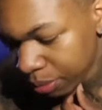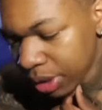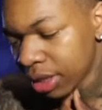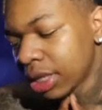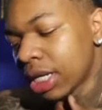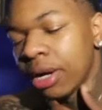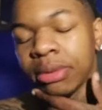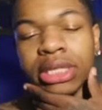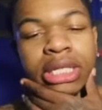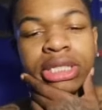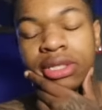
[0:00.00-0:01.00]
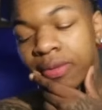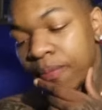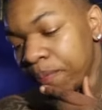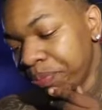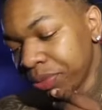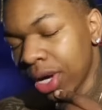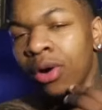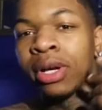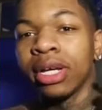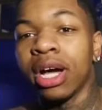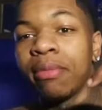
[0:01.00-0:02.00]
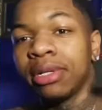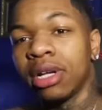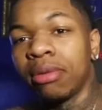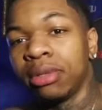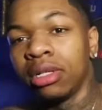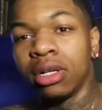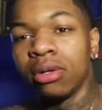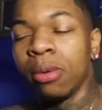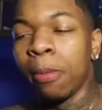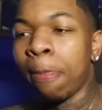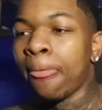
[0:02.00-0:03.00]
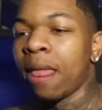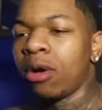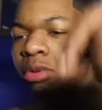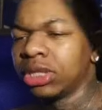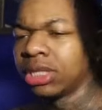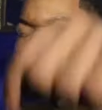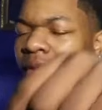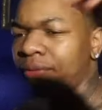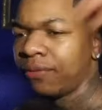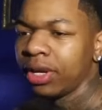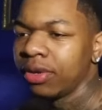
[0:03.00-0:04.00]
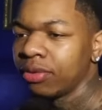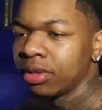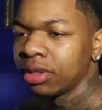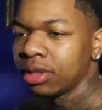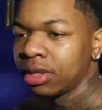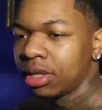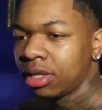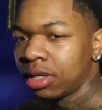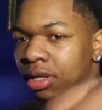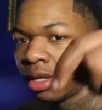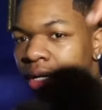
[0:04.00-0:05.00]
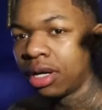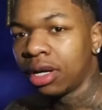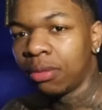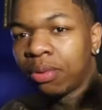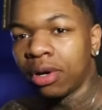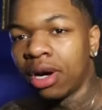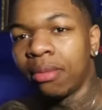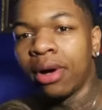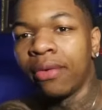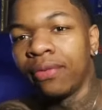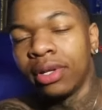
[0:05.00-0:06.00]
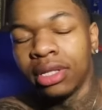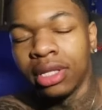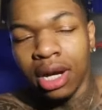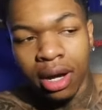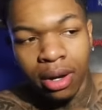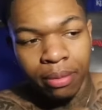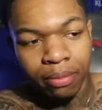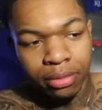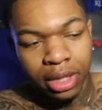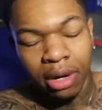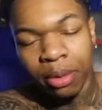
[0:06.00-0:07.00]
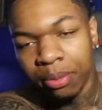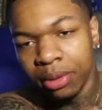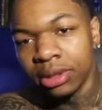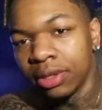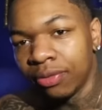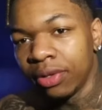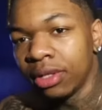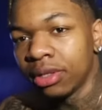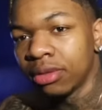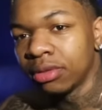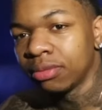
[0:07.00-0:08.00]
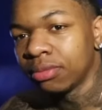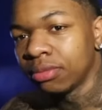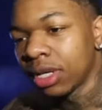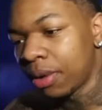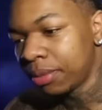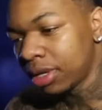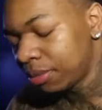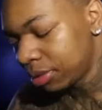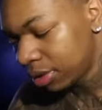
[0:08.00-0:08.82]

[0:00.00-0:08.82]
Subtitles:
help me out in the comment section. Oh, and comment down below what's y'all favorite prom outfit that I'm gonna put in this video. Comment down